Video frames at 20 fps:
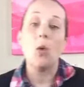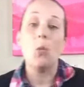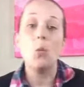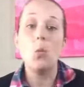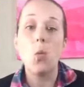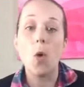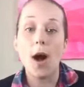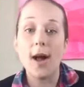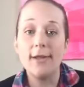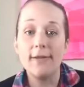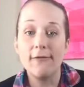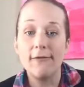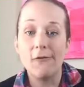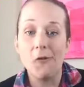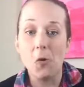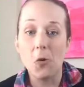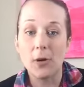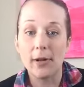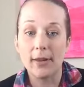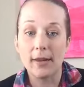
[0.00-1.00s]

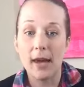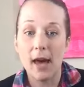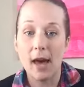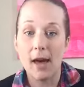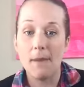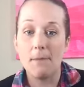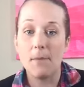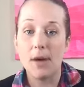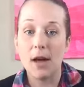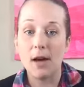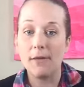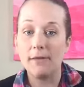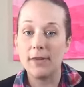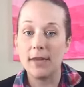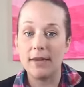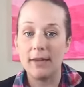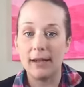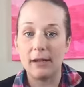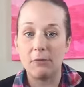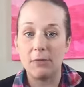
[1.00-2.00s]
1/4 cup of
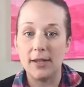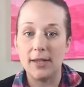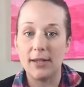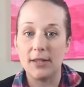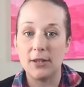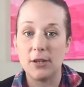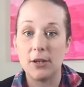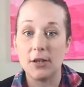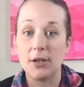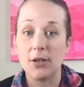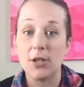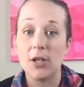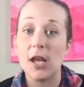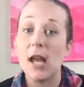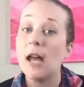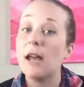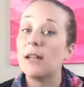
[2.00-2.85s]
the liquid starch.